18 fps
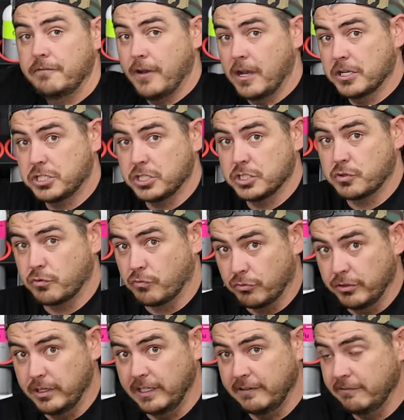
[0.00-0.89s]
Functions
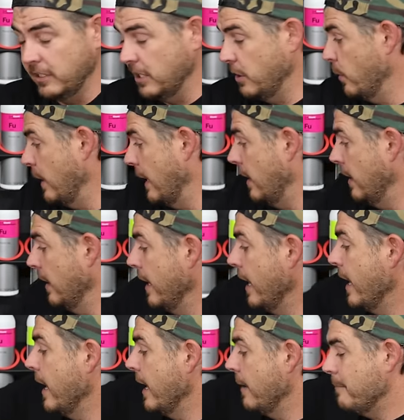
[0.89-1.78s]
really, really
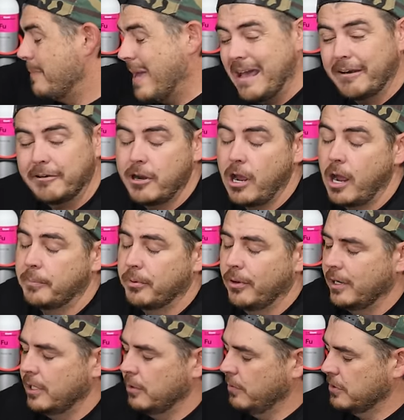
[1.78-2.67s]
well. Battery
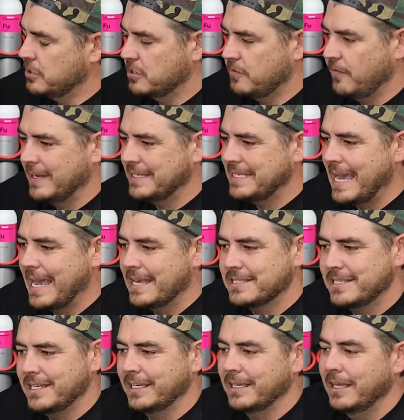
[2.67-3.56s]
operated, which is
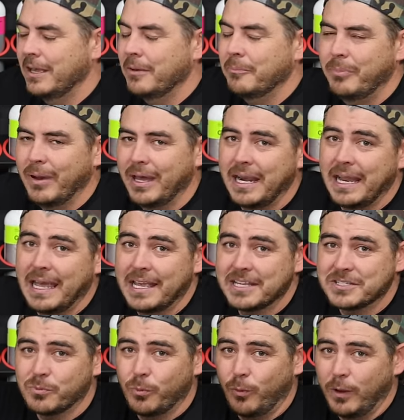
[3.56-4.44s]
fantastic, but it
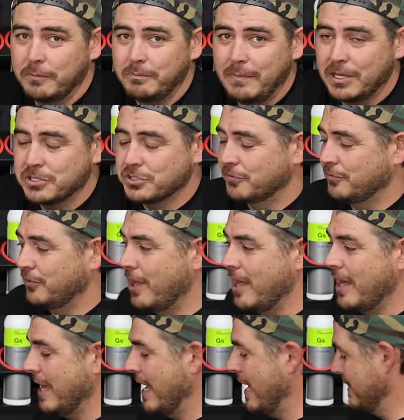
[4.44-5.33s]
has one major
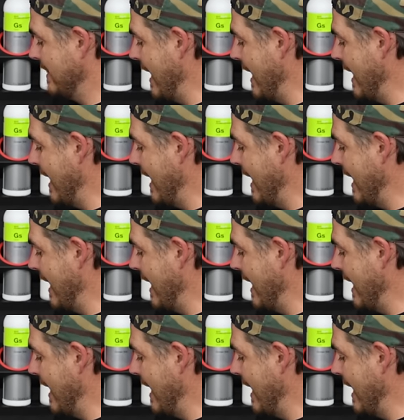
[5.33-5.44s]
flaw.